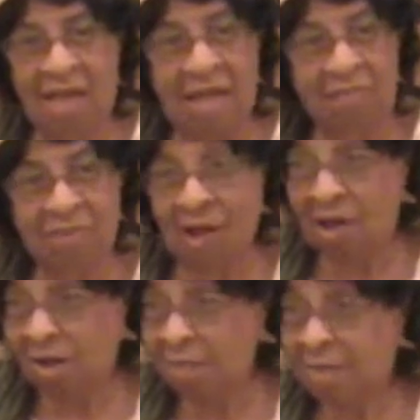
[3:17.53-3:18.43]
I'm
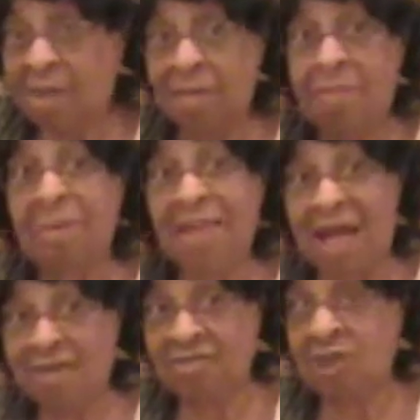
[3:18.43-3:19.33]
sorry, but
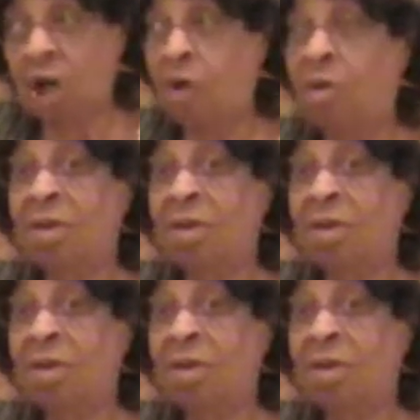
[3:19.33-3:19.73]
I saw